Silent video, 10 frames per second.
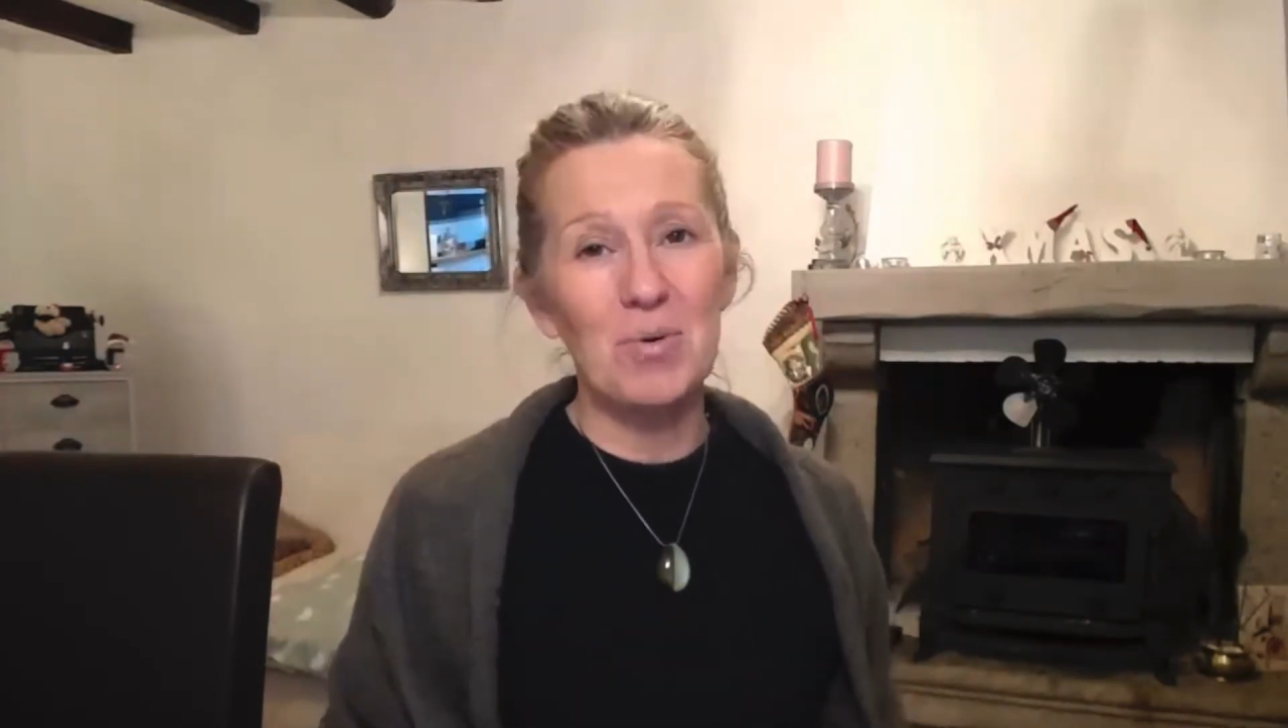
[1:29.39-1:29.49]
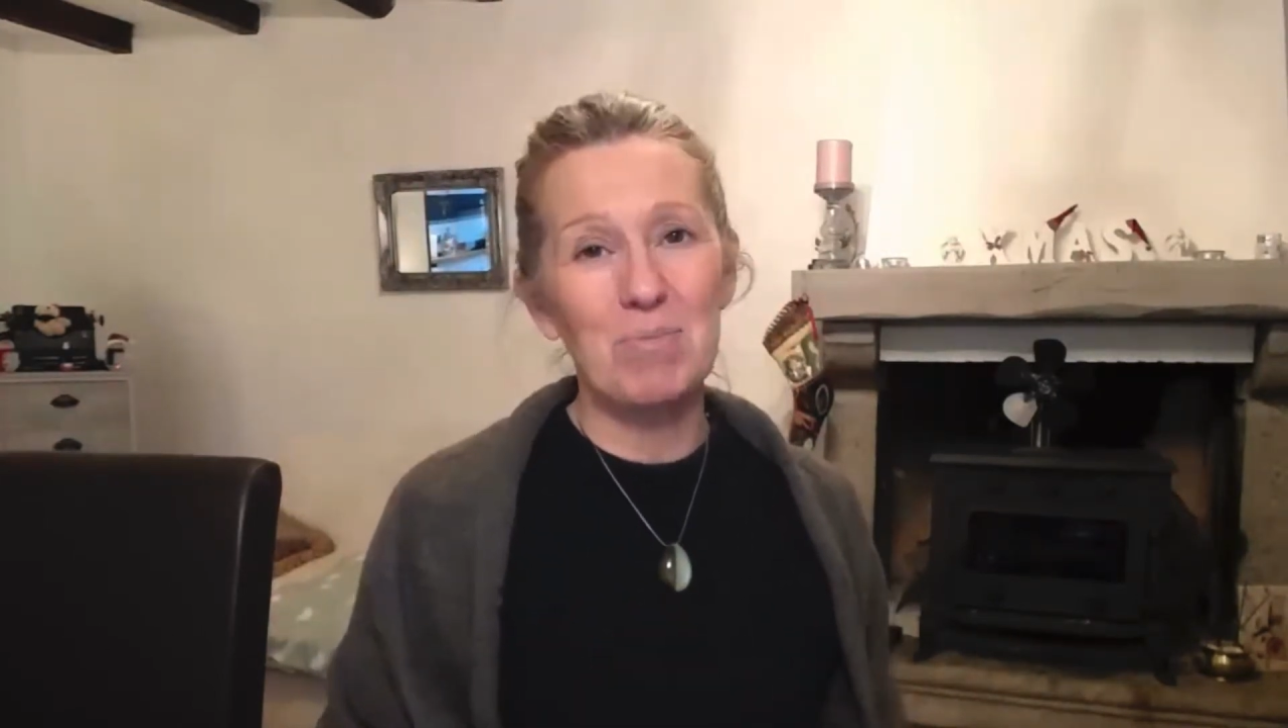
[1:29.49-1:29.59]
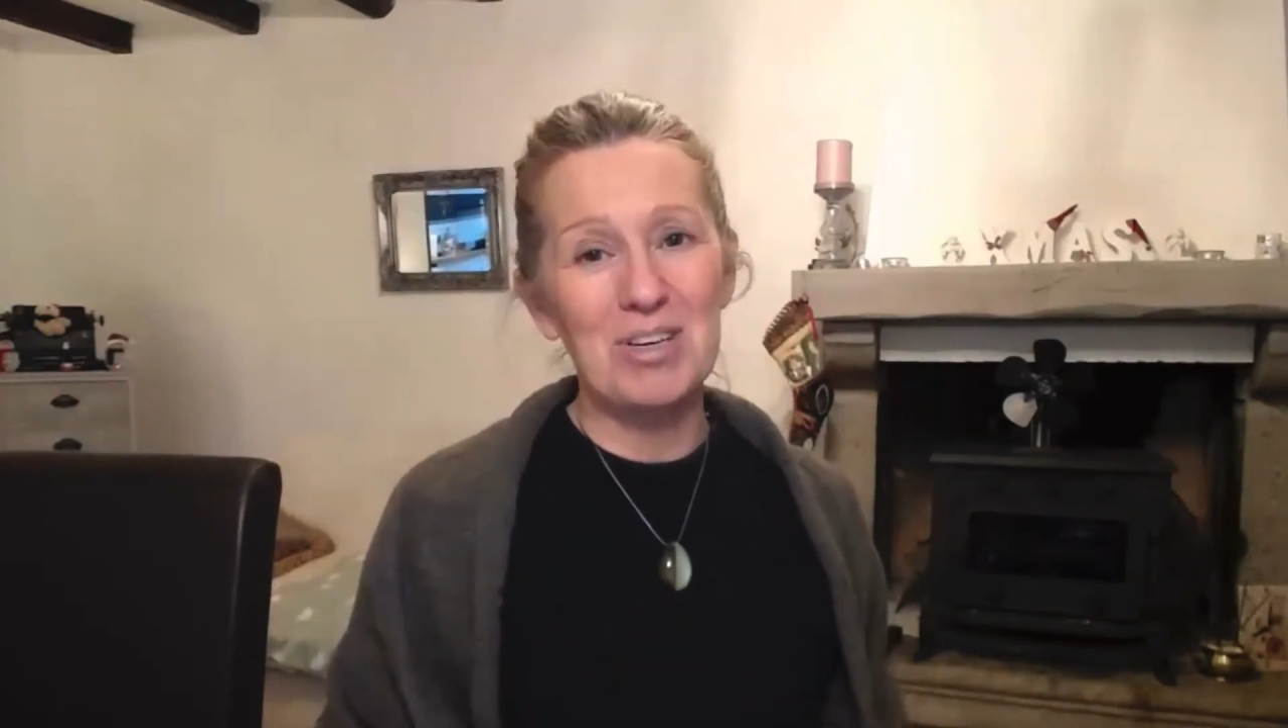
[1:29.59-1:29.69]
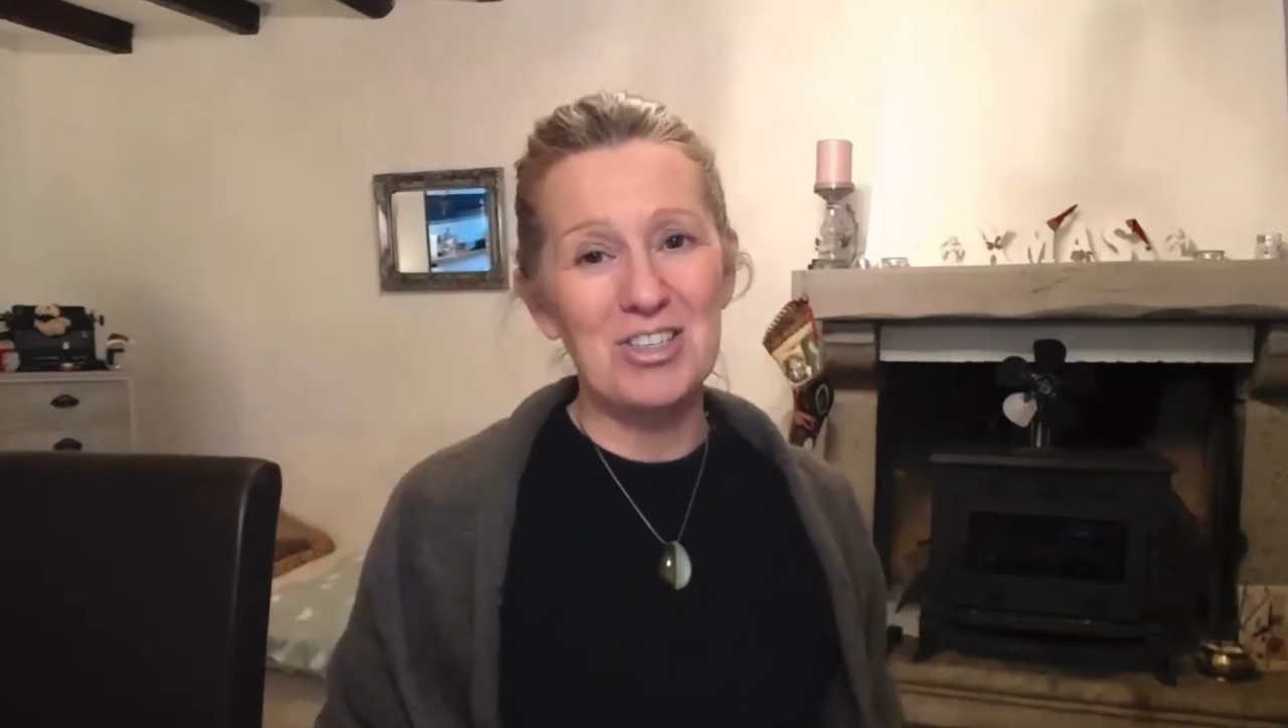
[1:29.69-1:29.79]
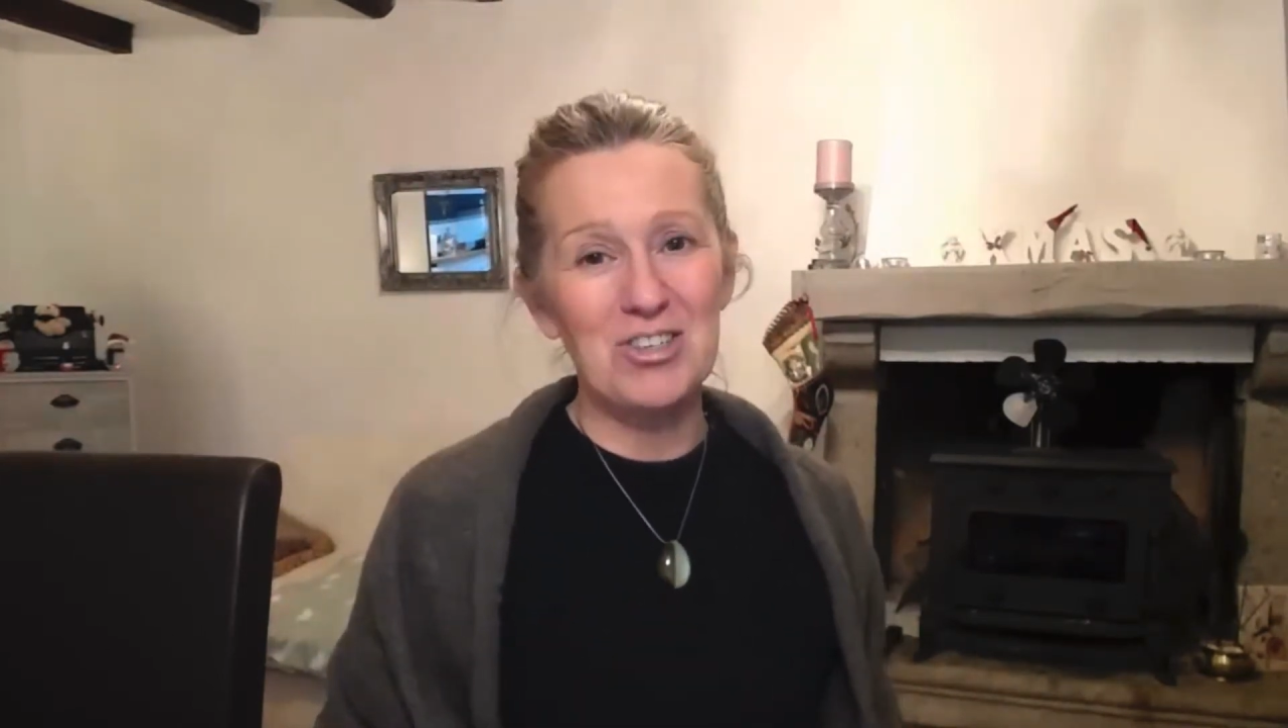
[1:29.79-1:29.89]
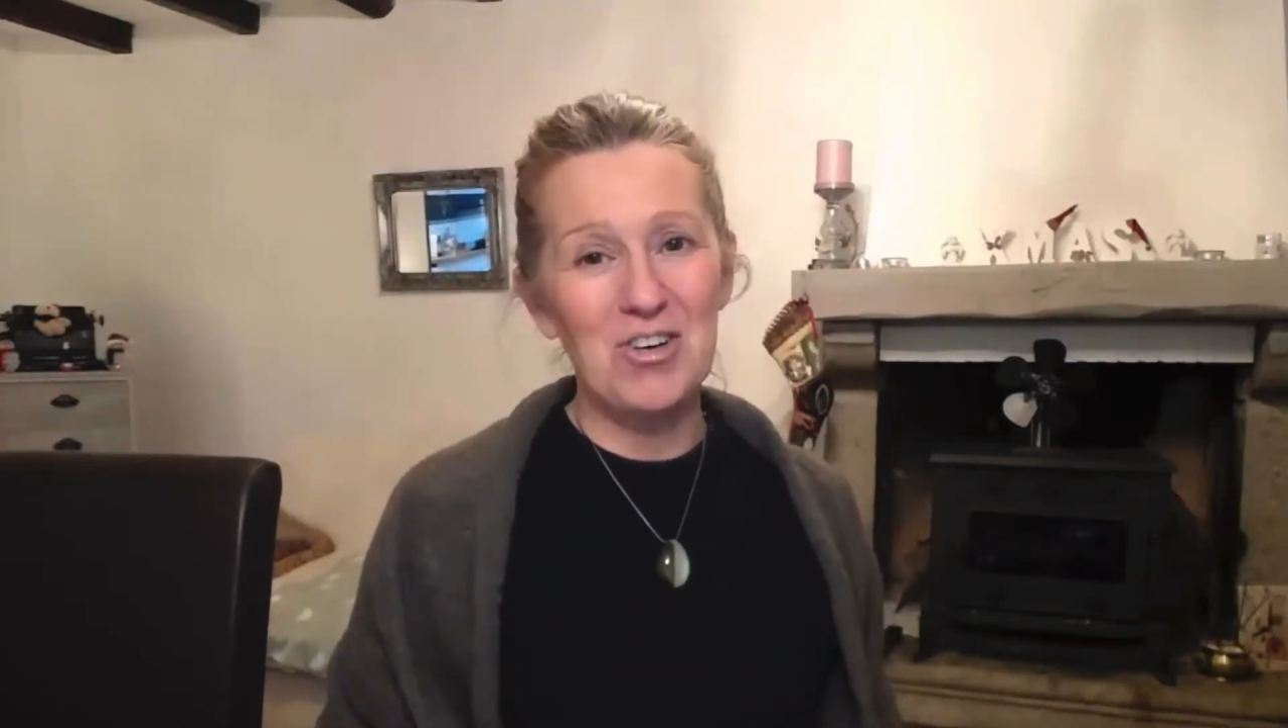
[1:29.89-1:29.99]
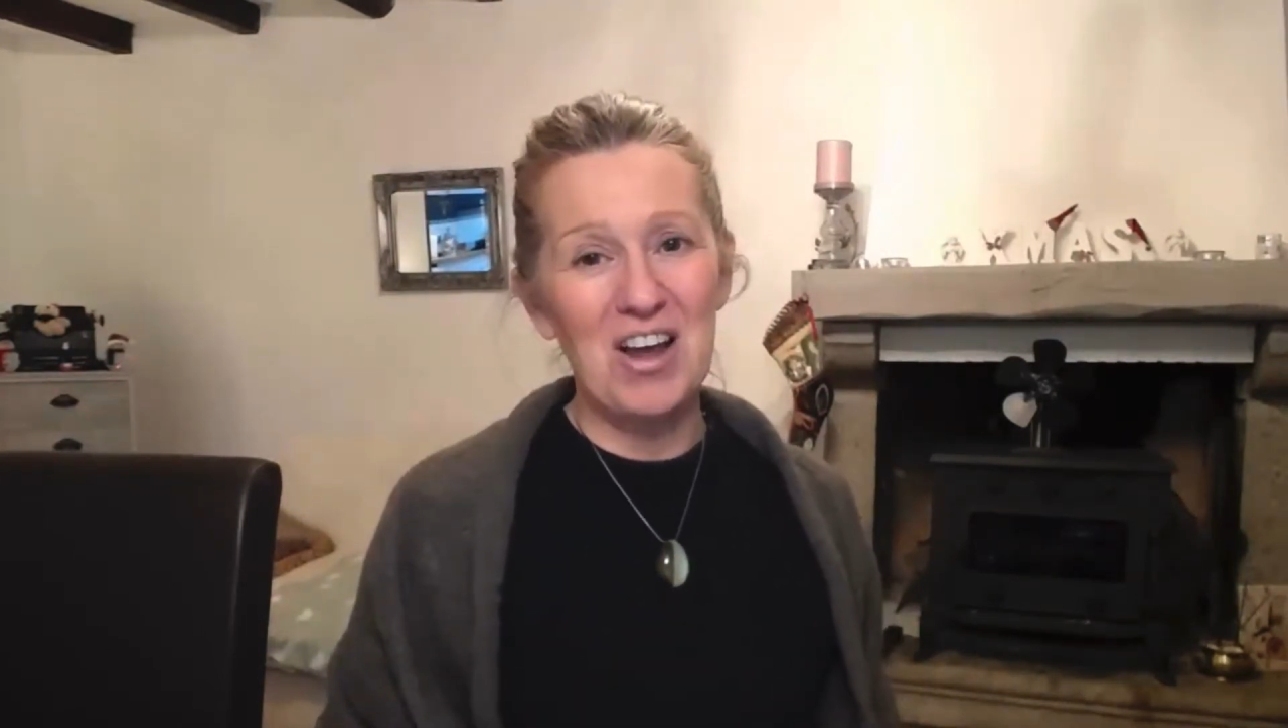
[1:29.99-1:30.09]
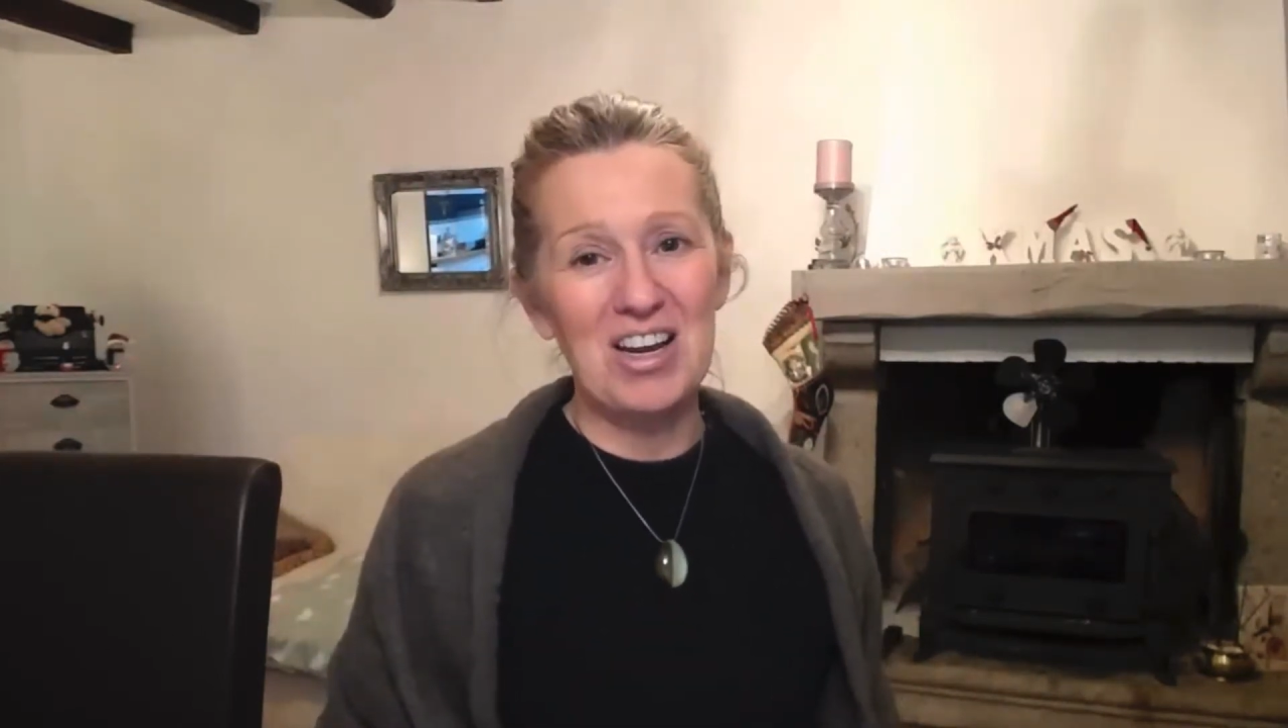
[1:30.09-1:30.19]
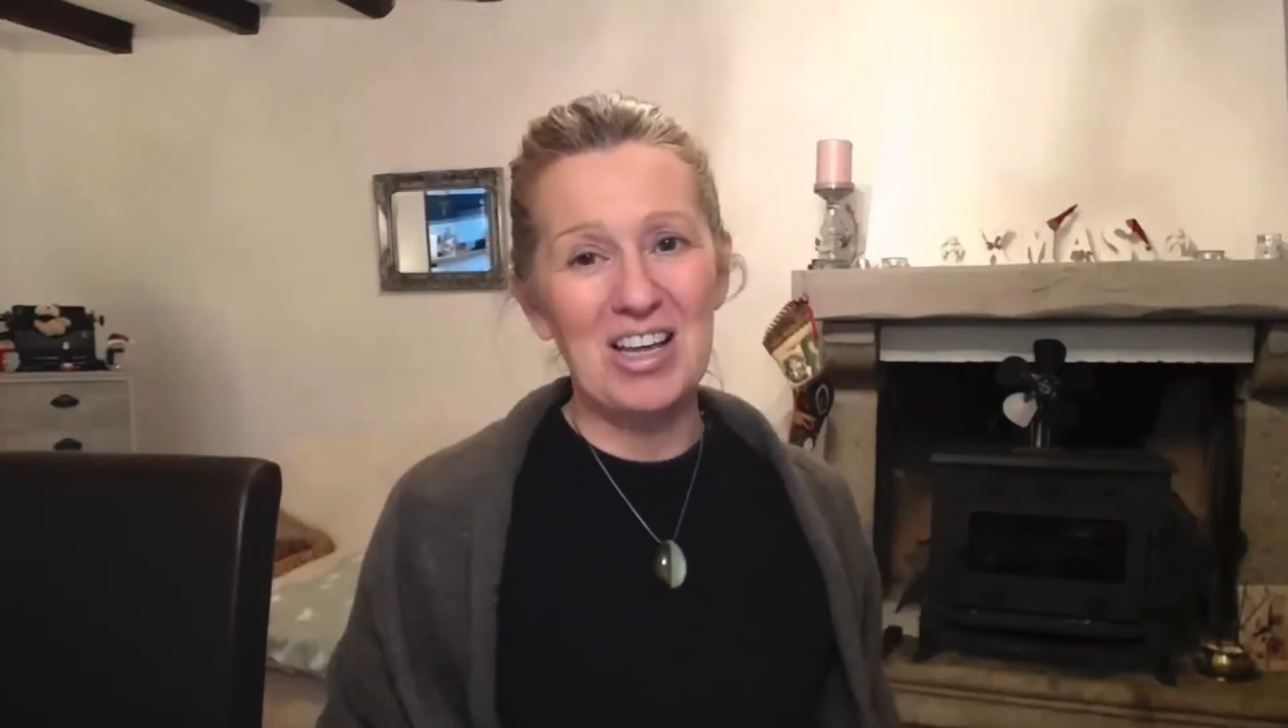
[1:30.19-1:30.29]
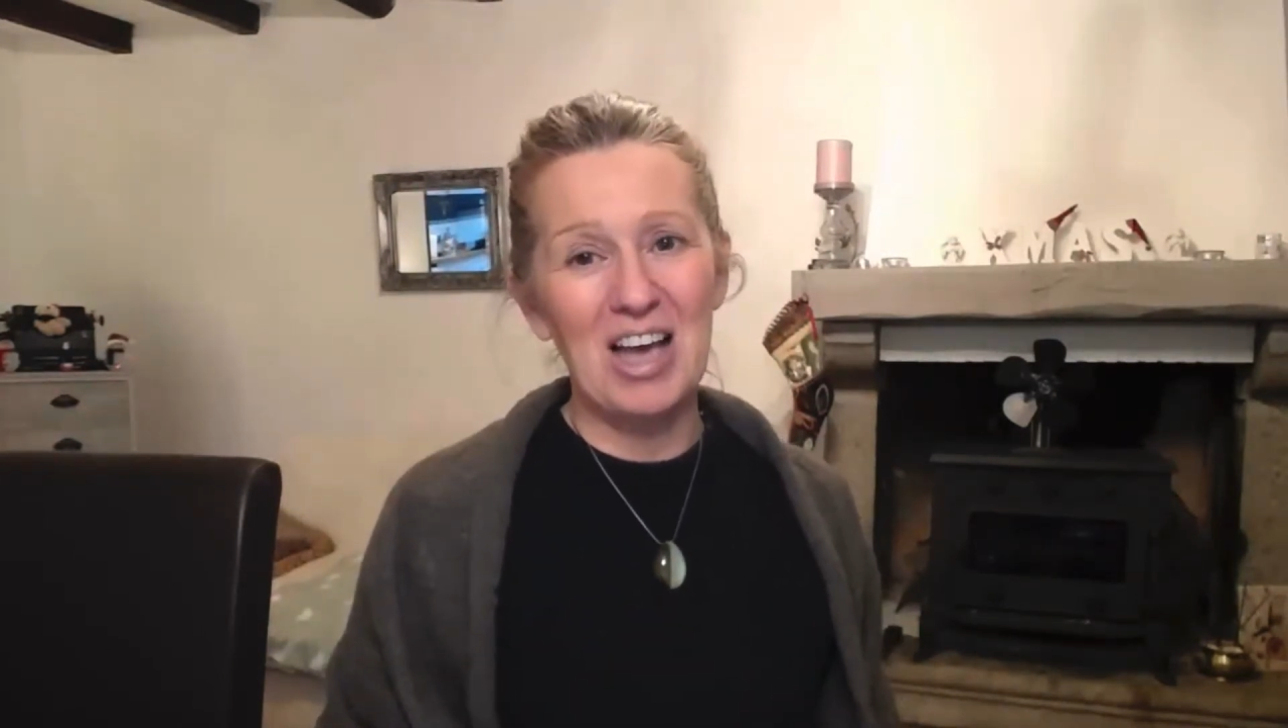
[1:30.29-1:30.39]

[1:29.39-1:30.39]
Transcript: media training,